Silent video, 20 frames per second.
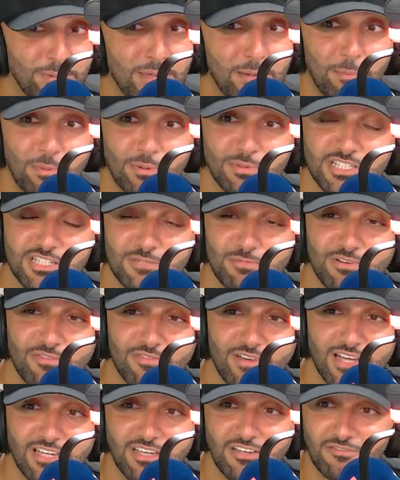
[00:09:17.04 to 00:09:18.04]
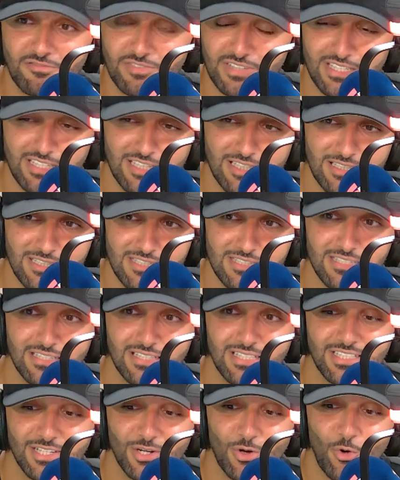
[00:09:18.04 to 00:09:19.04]
people just prefer convenience.
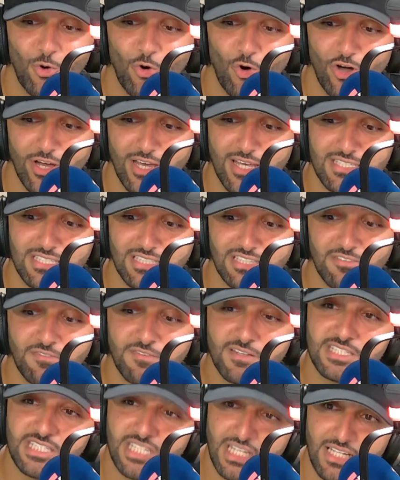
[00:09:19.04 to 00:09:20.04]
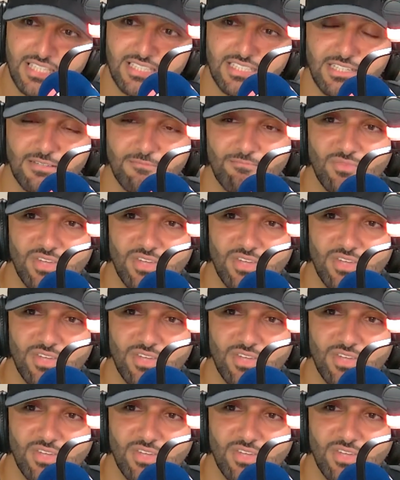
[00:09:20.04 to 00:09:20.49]
Or is it the facility?